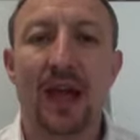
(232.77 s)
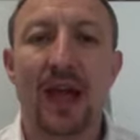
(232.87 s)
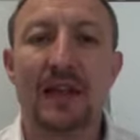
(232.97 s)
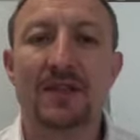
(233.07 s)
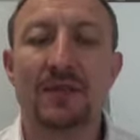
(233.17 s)

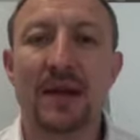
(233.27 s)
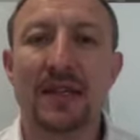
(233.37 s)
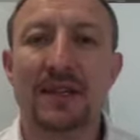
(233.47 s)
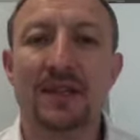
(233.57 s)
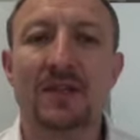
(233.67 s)
into
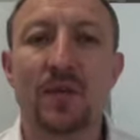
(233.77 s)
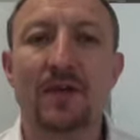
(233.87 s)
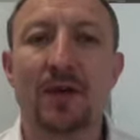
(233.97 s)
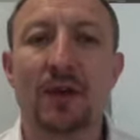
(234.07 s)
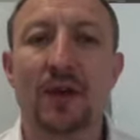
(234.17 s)
meters, we've
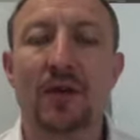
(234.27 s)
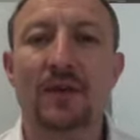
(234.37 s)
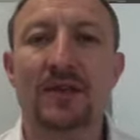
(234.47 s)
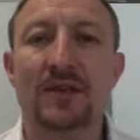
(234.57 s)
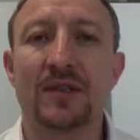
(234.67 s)
got
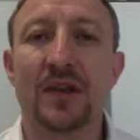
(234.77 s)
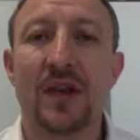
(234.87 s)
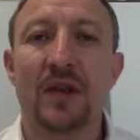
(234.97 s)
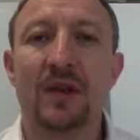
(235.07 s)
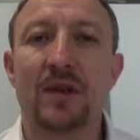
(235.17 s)
kilometres.
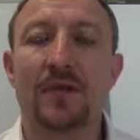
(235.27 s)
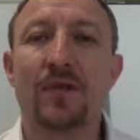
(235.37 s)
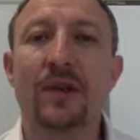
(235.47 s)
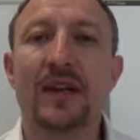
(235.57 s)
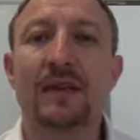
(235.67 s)
You'll have
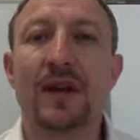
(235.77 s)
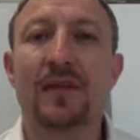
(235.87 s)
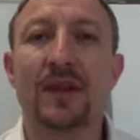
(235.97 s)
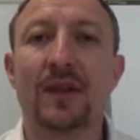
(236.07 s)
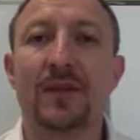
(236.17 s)
already done
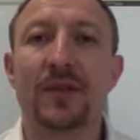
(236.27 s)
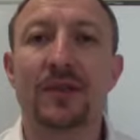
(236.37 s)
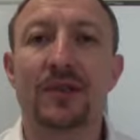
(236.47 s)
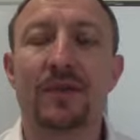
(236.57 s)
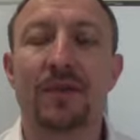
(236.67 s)
the
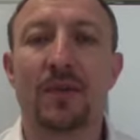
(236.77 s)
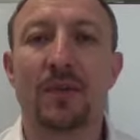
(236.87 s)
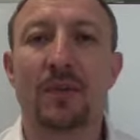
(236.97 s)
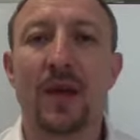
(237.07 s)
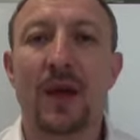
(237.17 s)
conversion
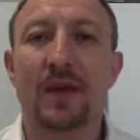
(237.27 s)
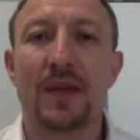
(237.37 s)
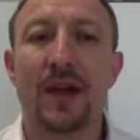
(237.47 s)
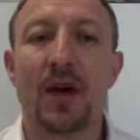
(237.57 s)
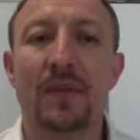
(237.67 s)
from
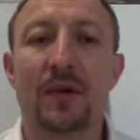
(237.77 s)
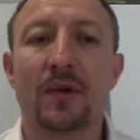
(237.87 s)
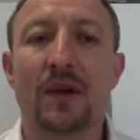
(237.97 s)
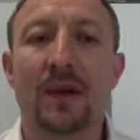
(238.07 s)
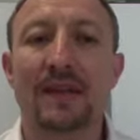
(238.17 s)
the
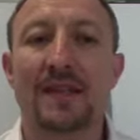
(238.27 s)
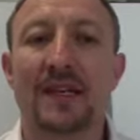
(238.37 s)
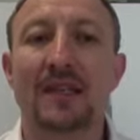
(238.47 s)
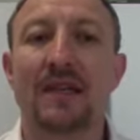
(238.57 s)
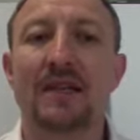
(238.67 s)
iBook. It's
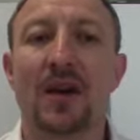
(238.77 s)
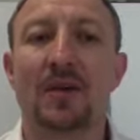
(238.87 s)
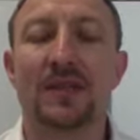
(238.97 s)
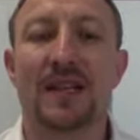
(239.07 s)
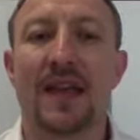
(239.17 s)
60
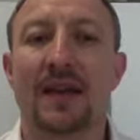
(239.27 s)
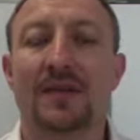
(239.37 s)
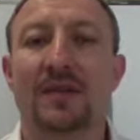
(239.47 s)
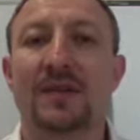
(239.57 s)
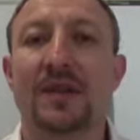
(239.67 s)
times
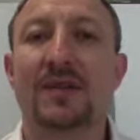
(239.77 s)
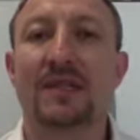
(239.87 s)
1,000, so it's